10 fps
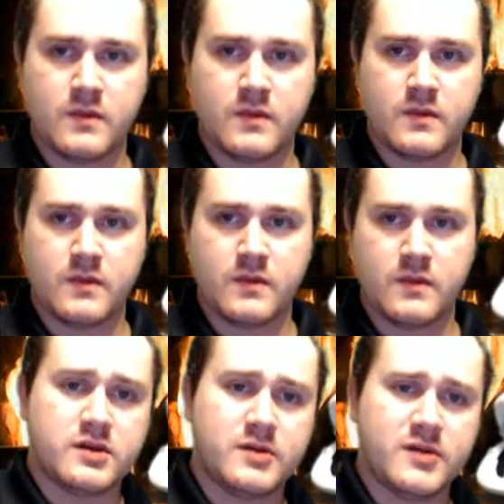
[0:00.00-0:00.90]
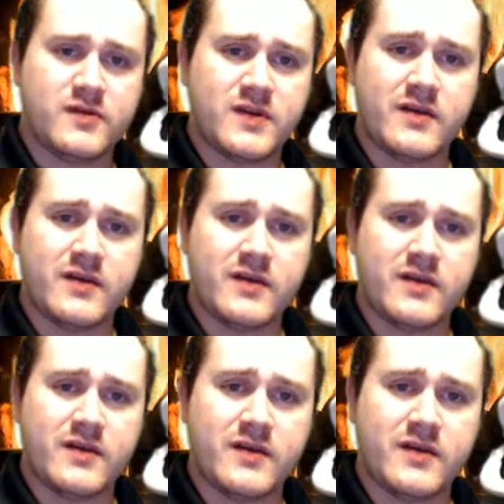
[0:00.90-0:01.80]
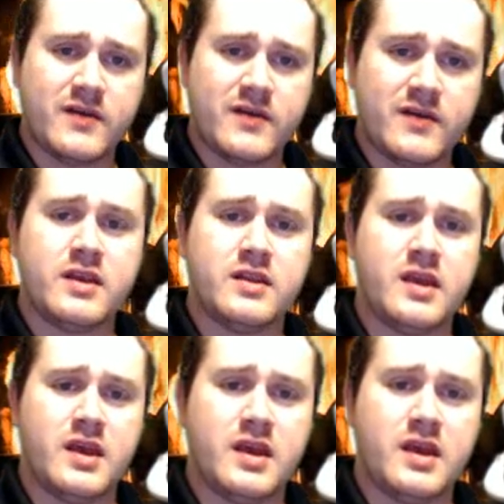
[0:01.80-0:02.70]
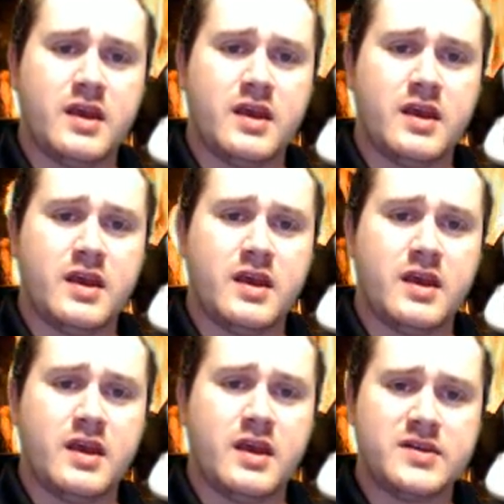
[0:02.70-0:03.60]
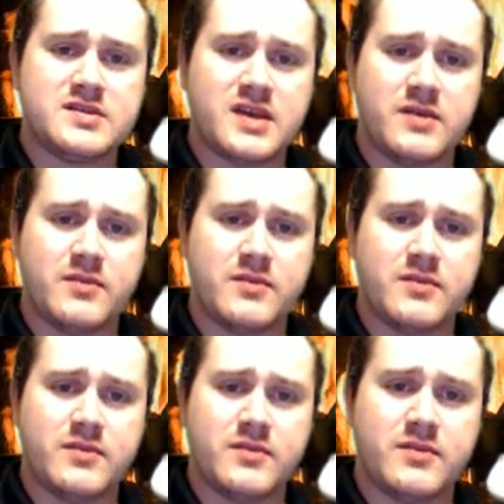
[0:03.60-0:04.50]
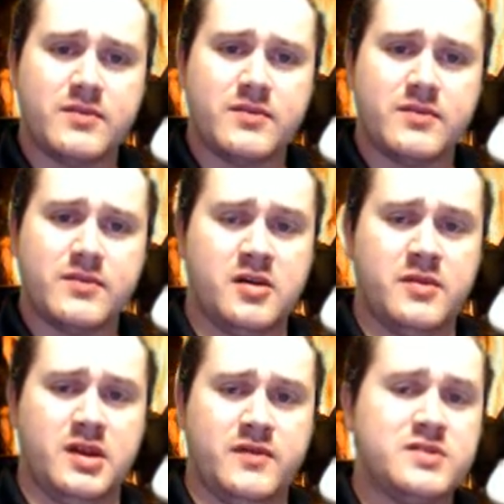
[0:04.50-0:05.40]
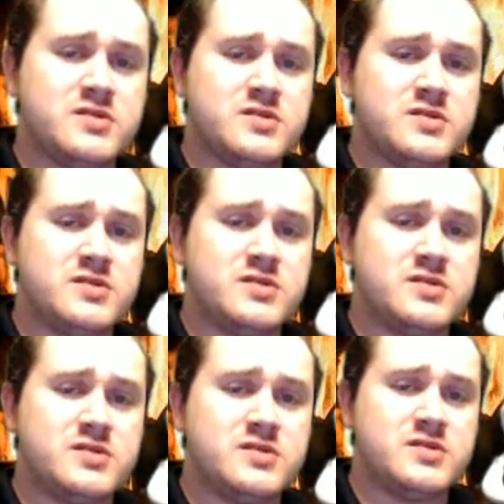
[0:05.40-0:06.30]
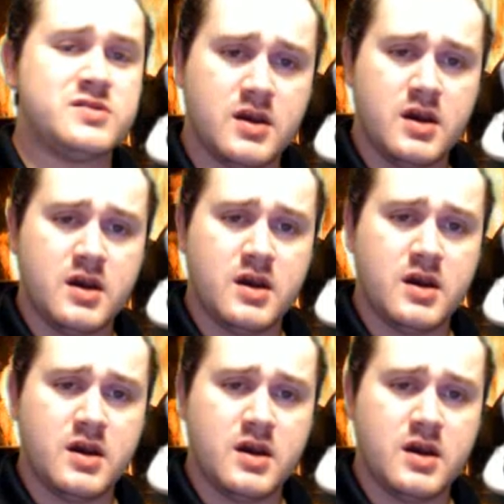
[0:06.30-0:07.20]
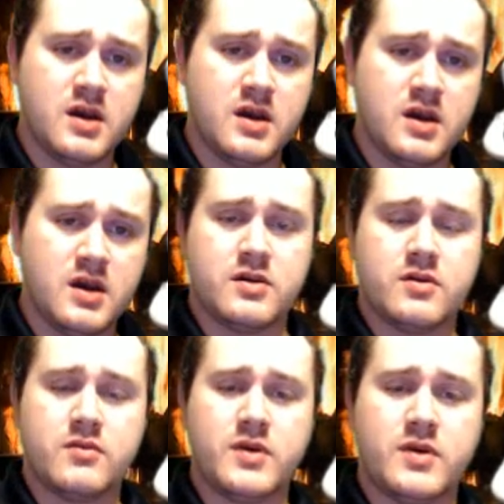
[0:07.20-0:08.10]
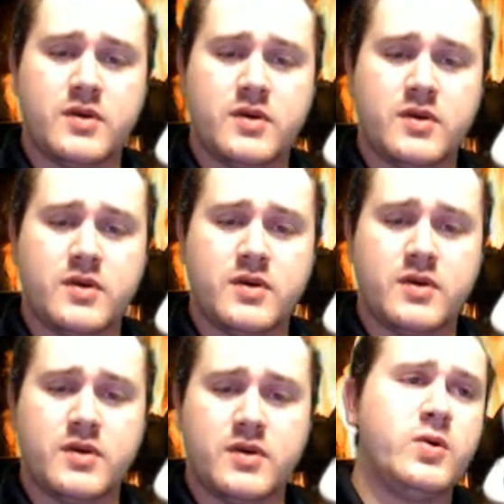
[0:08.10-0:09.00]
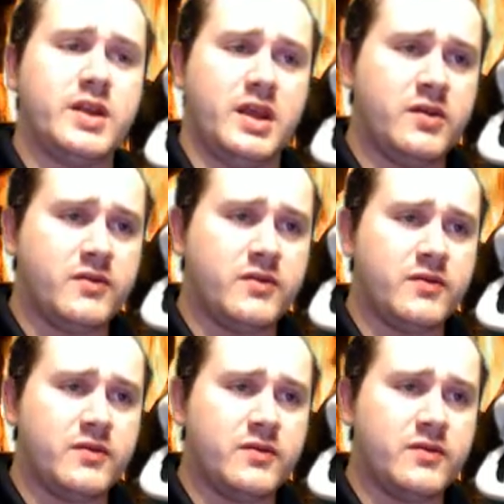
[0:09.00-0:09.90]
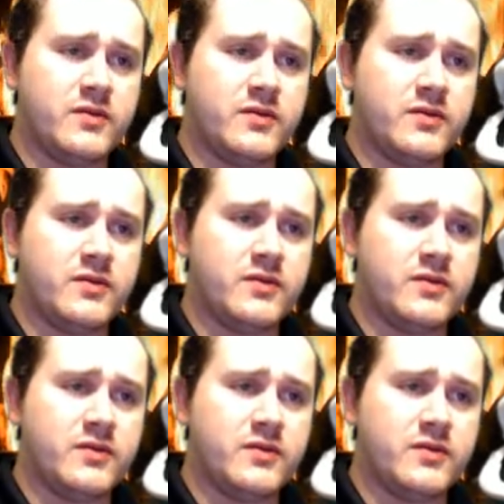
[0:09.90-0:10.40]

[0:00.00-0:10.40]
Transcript: Alright, so number 5, it wants you to write the inverse of the following statement and then determine if it's true or false. Okay, so we need to first figure out what inverse would end up being.